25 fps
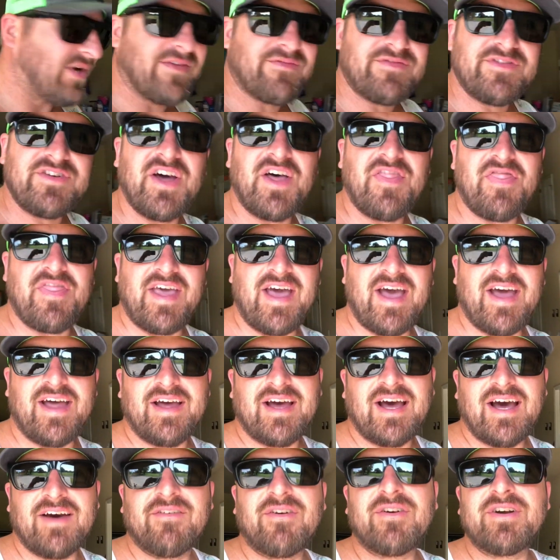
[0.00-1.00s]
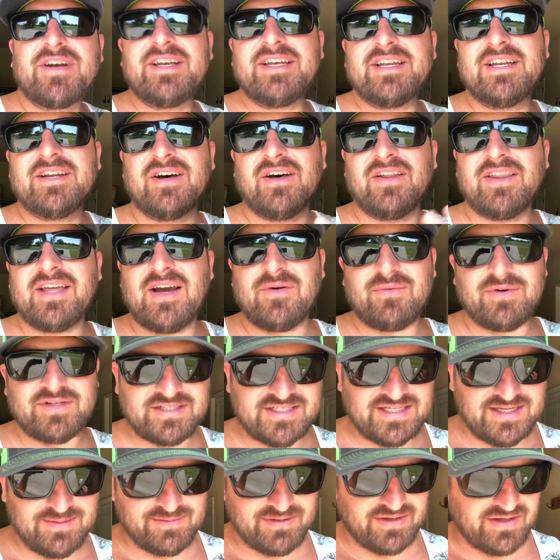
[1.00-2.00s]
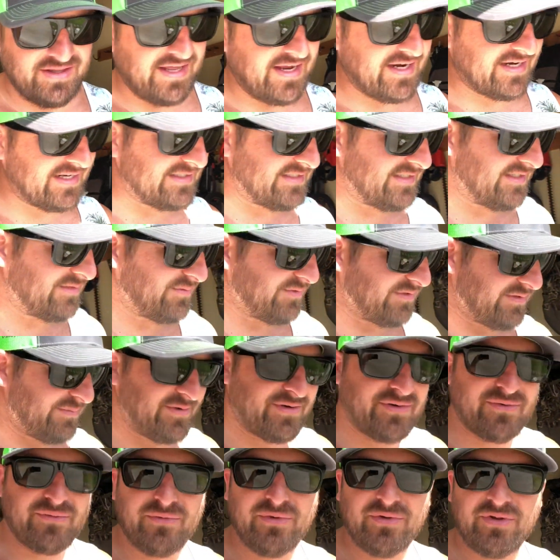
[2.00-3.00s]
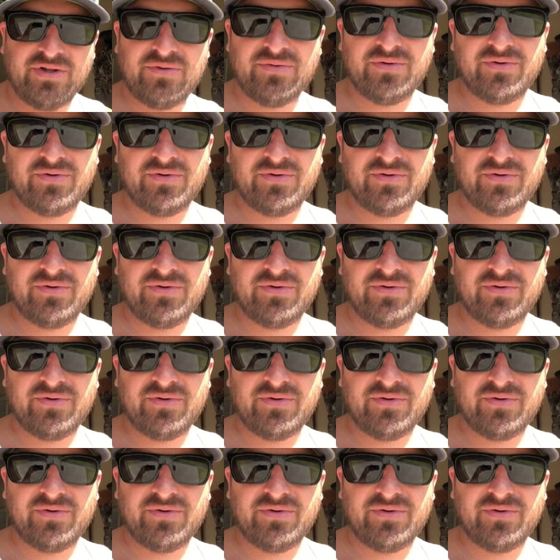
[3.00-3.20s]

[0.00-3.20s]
I've done that. I've already did all that. We skipped all that because this would have been a really,